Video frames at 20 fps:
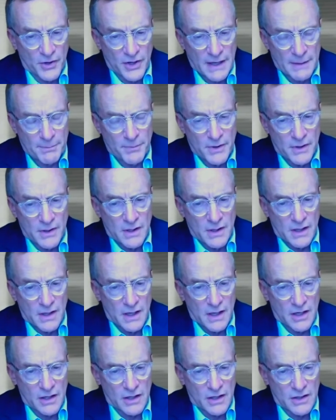put up
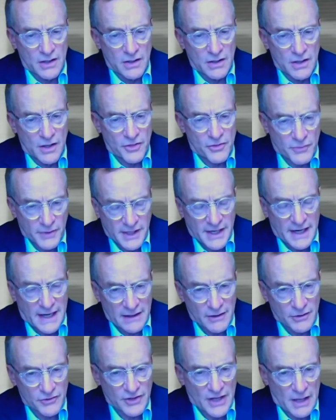
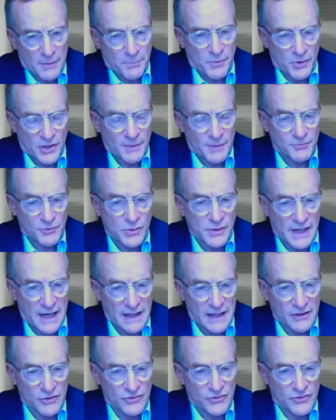$3, I'll put up
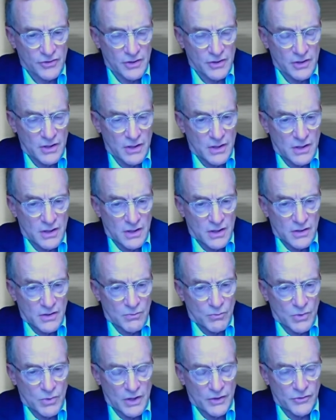$2.
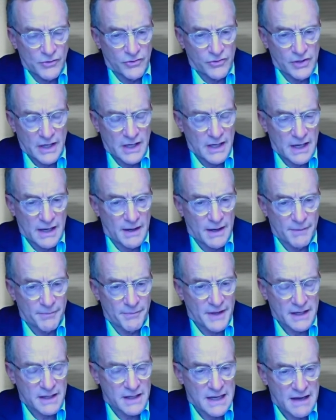Well, you say,
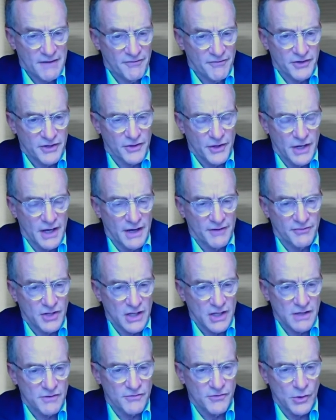I'm not confident
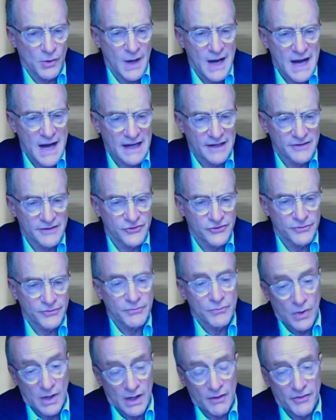enough to give you
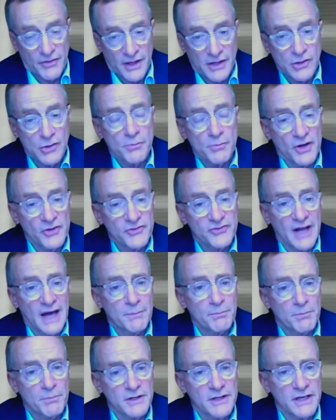odds. Well, then you
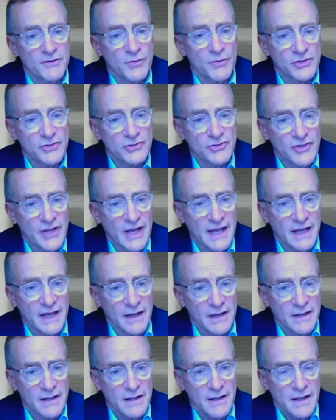must not believe what you're
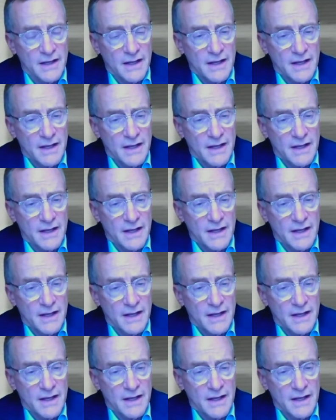saying.